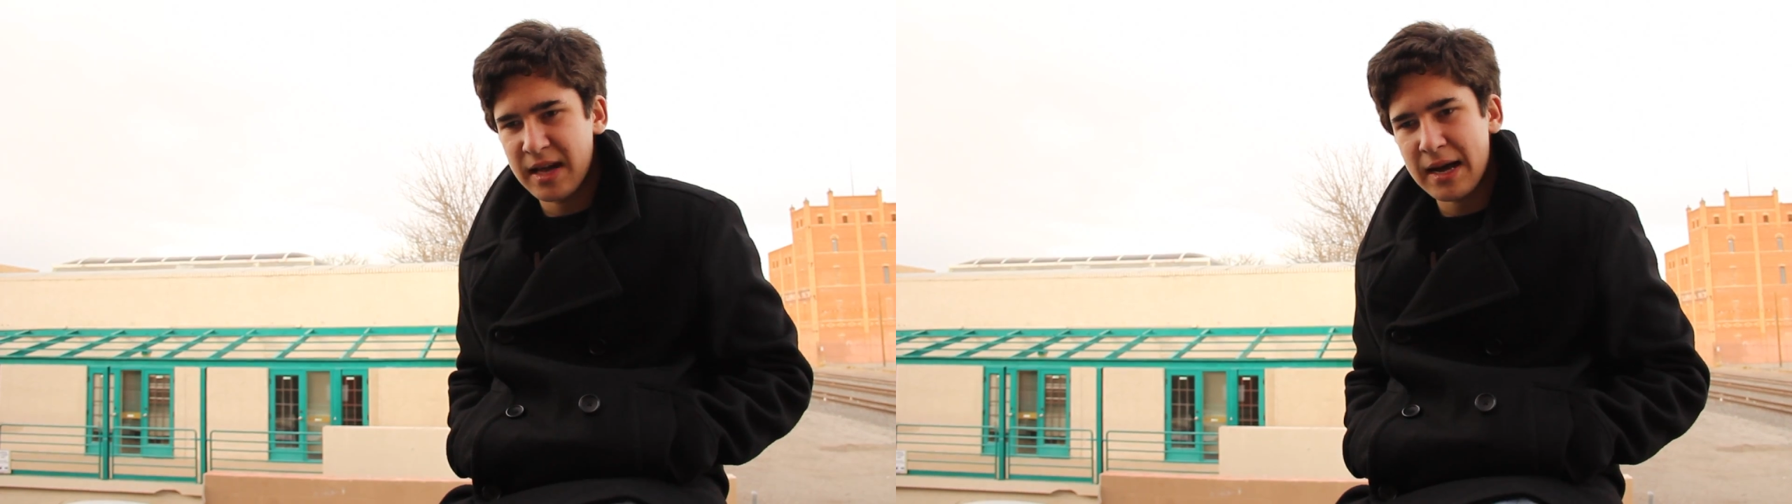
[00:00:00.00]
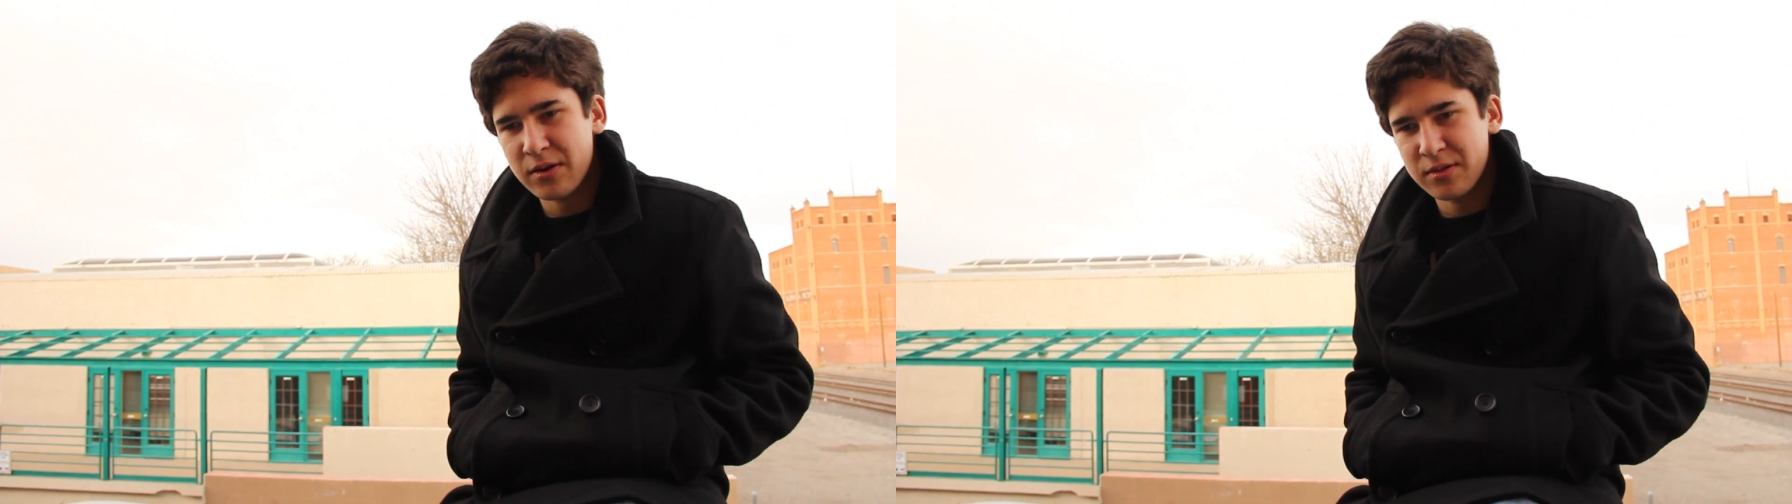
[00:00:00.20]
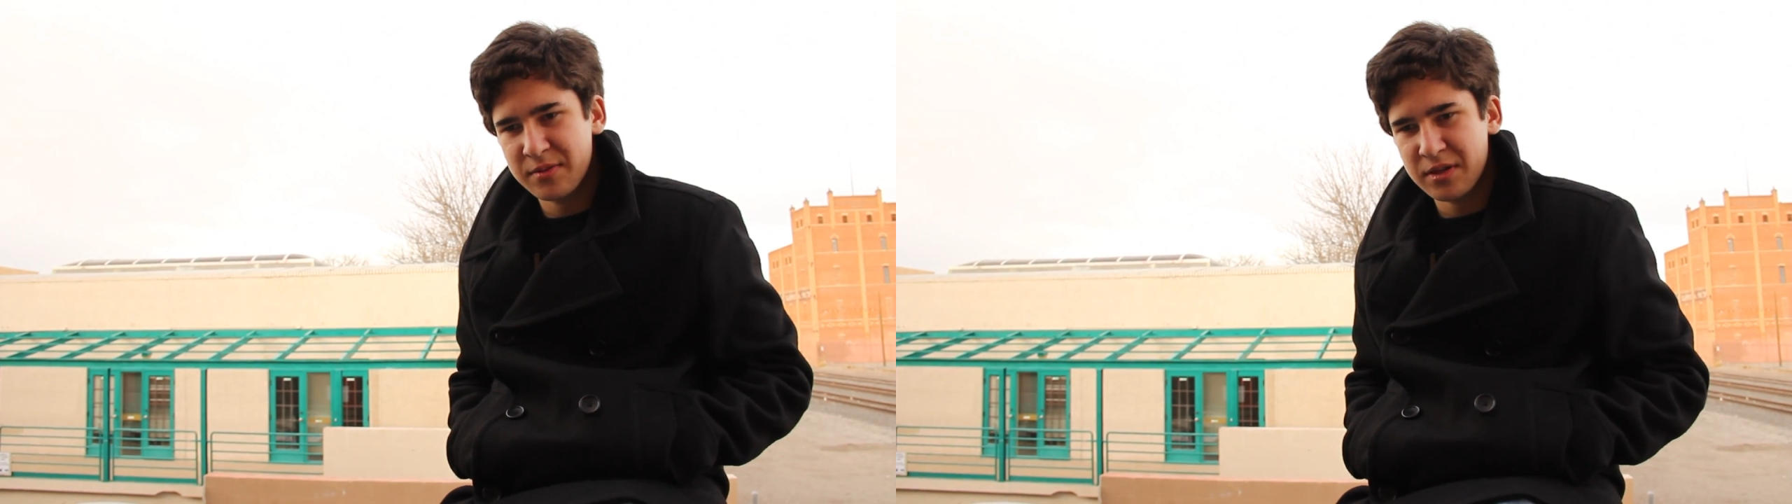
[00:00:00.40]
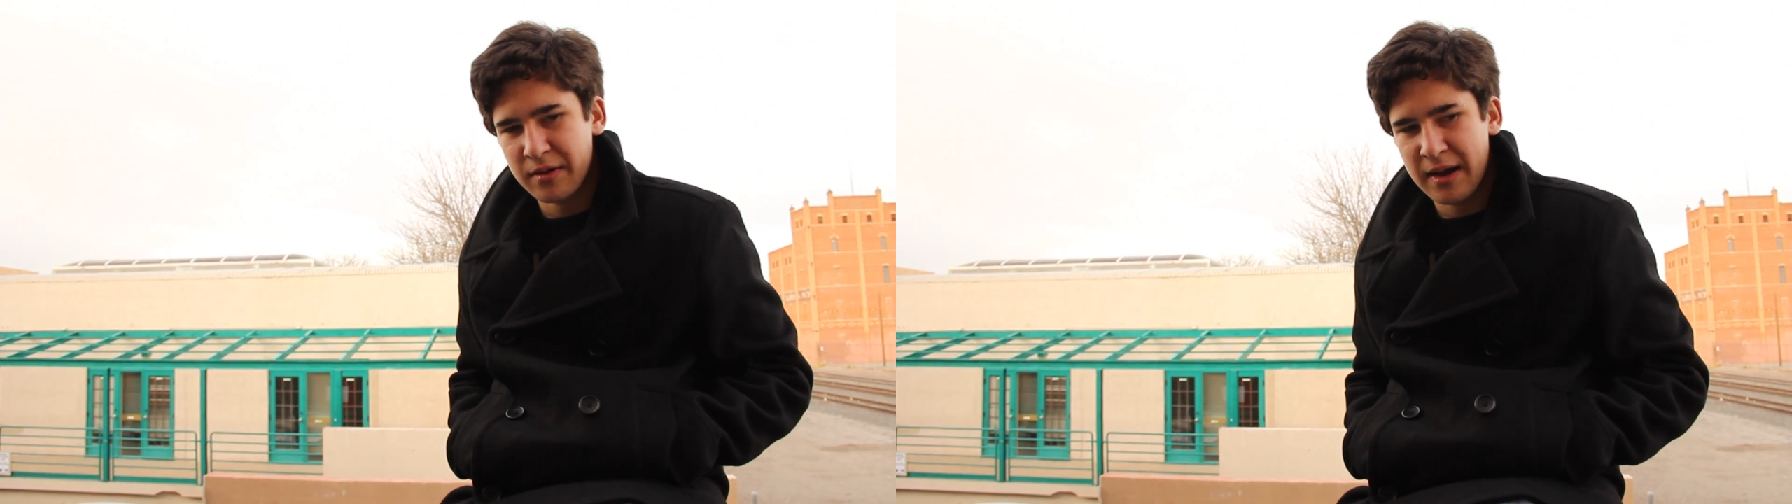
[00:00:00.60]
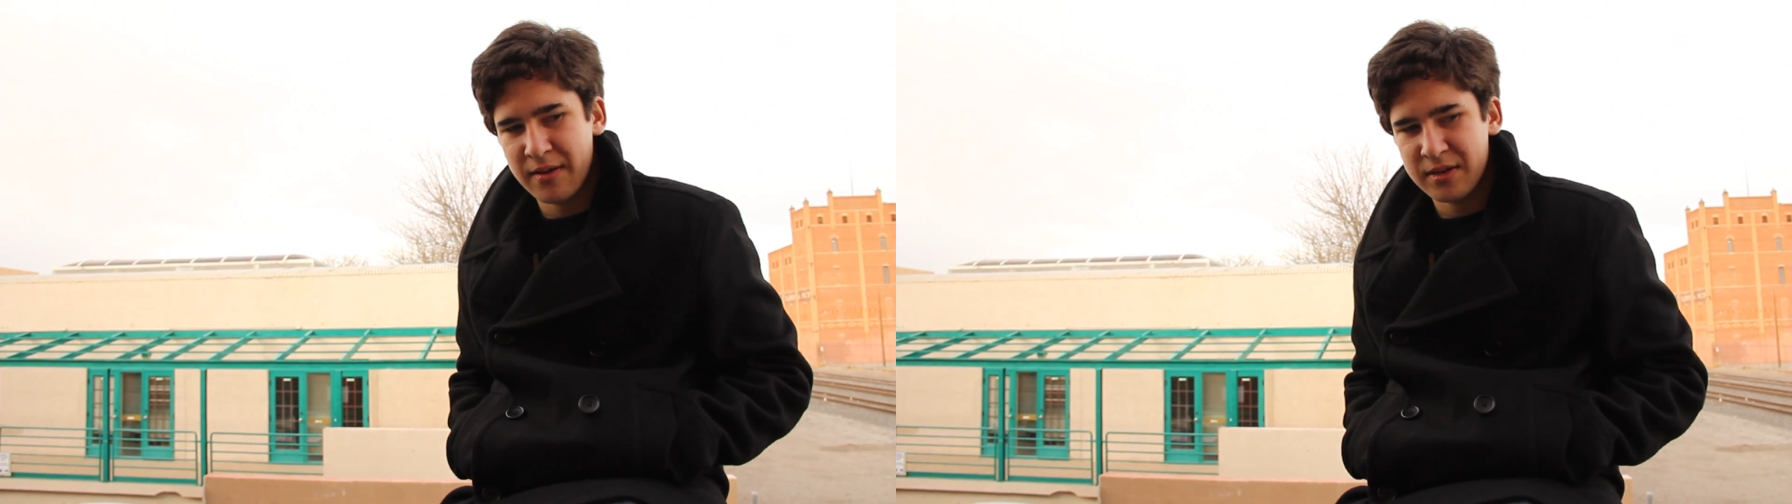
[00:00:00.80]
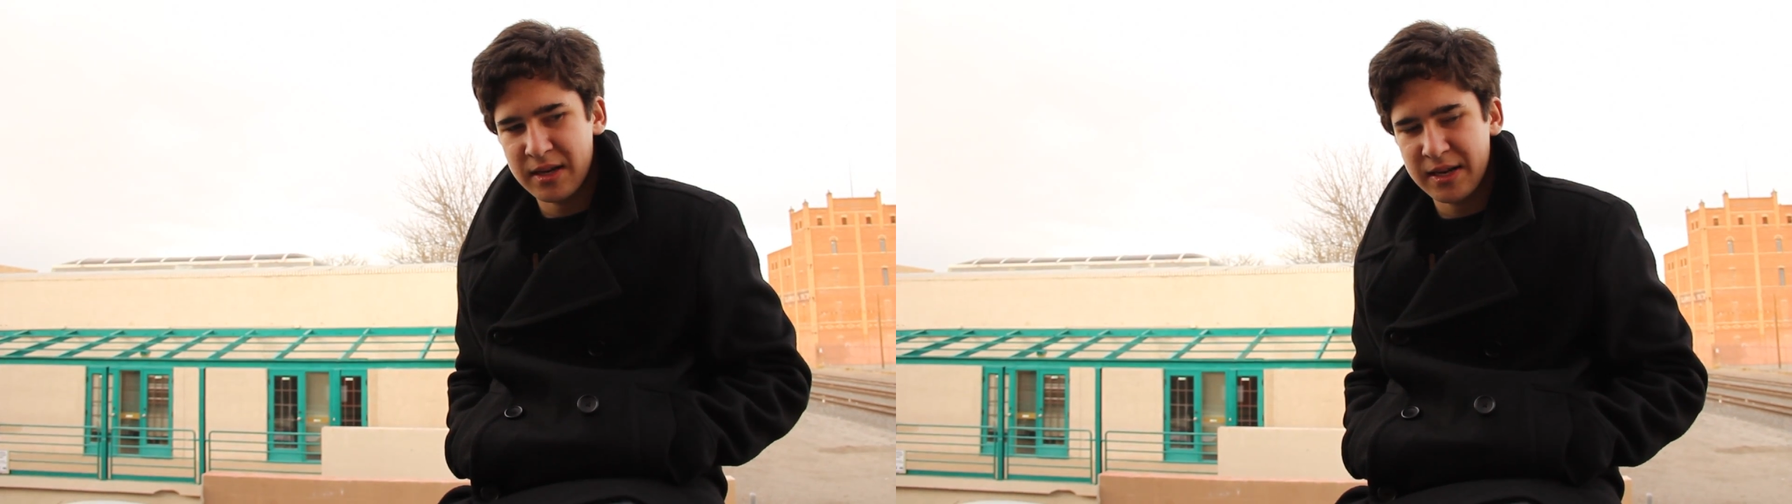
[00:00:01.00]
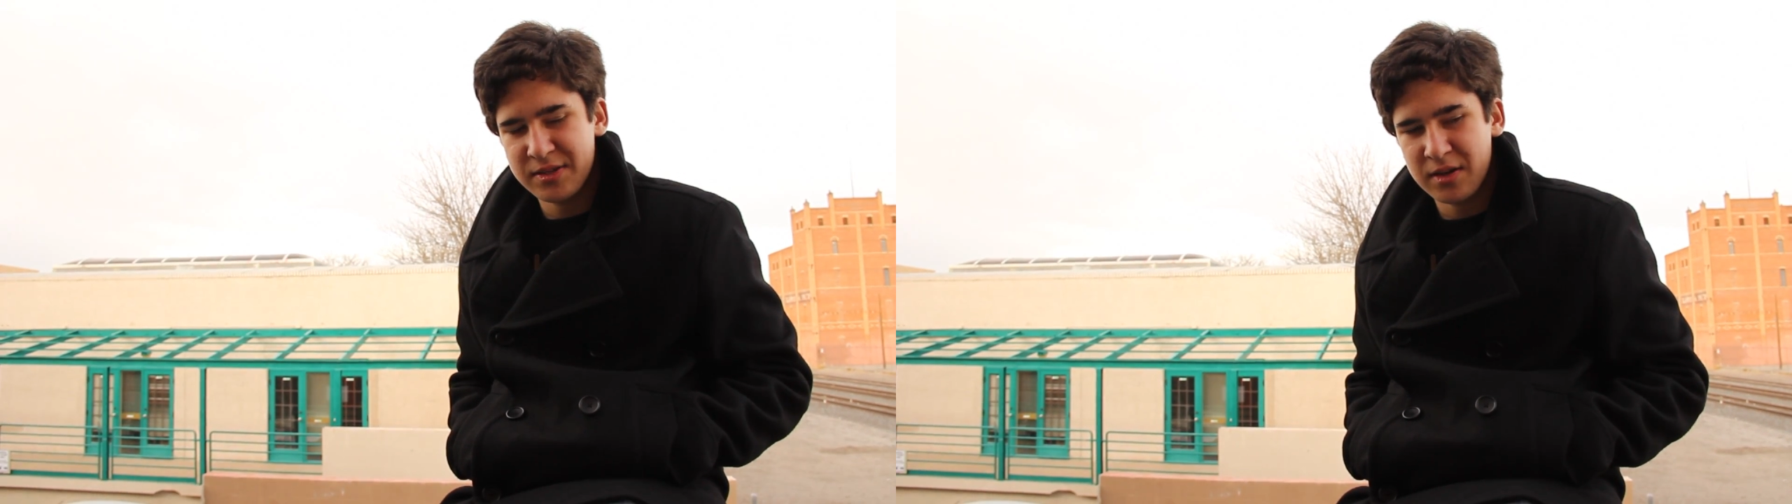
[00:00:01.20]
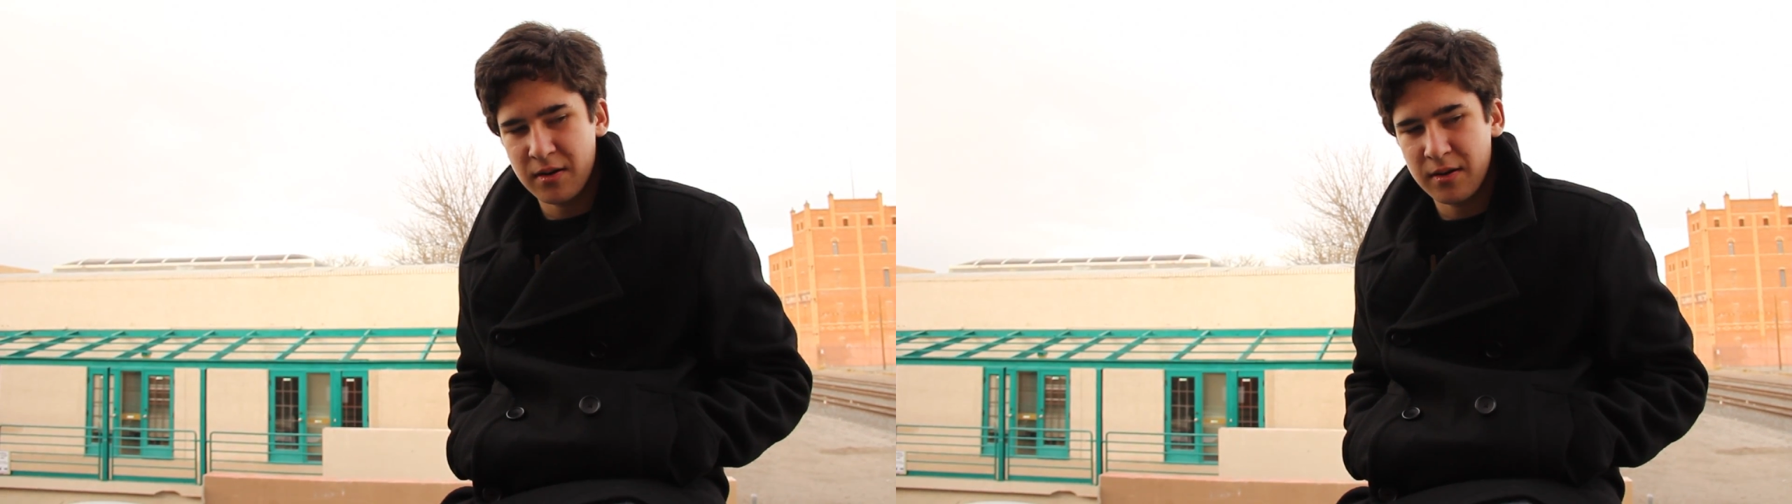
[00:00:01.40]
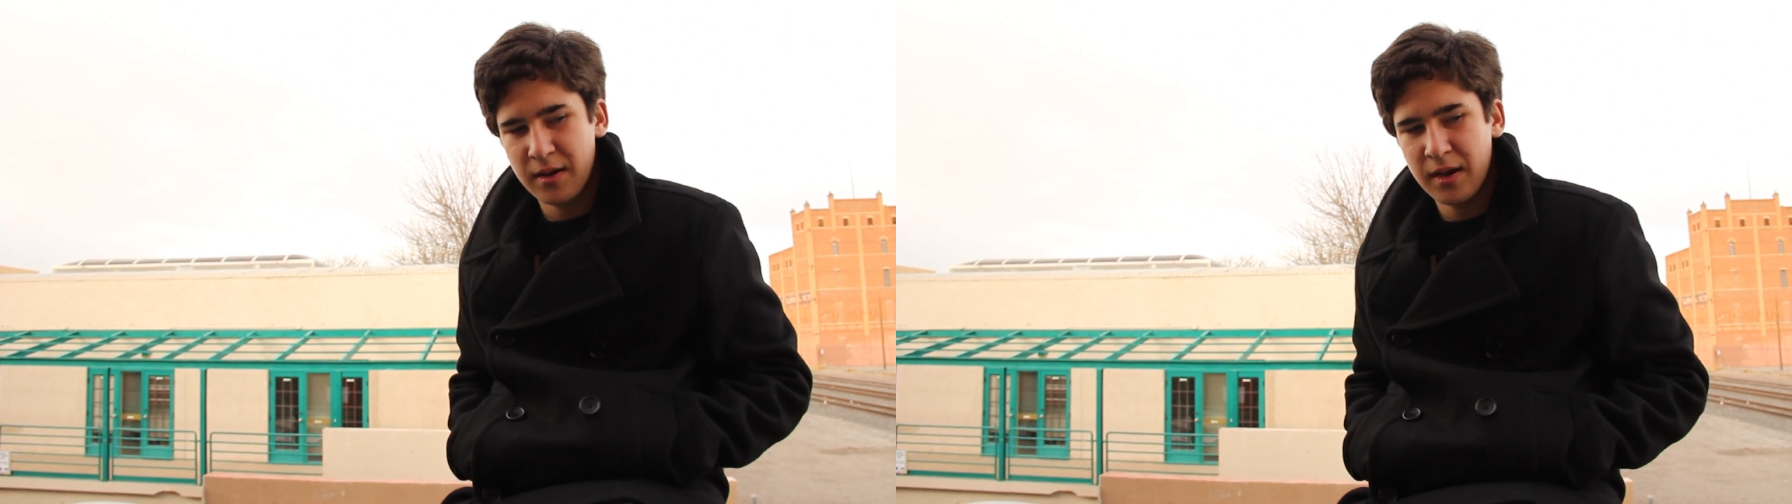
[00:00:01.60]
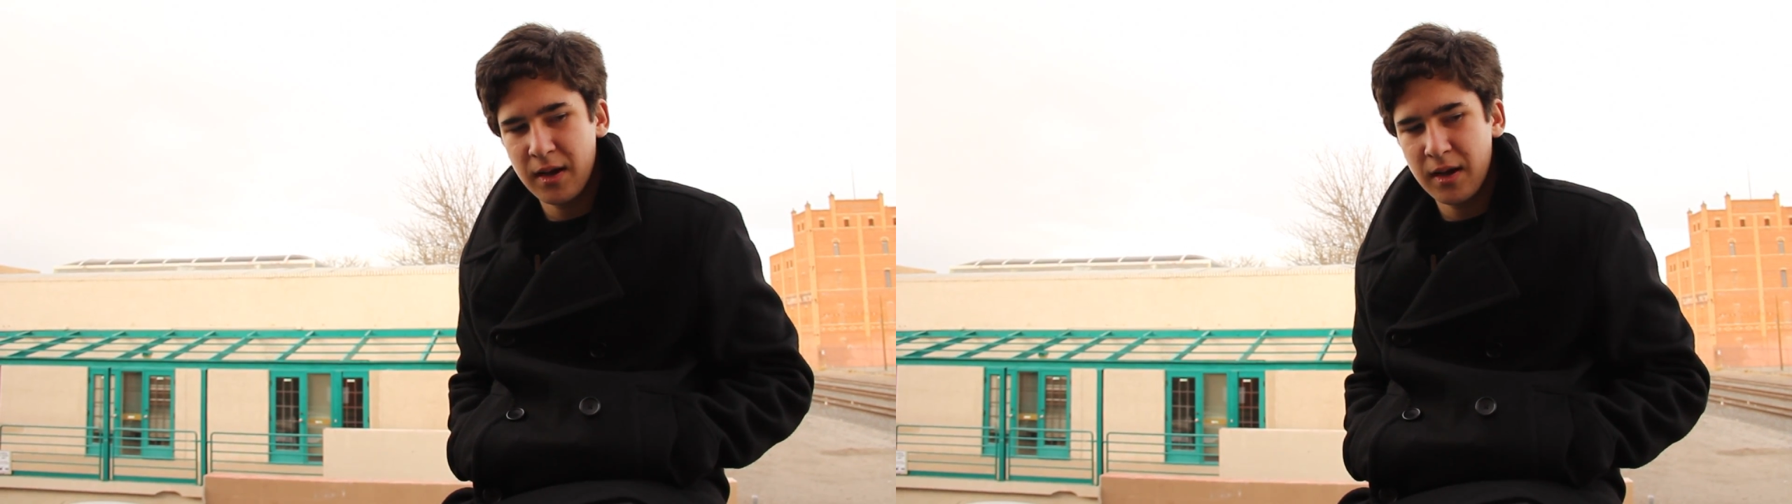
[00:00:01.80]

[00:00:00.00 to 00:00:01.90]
tackled him to the ground, and I started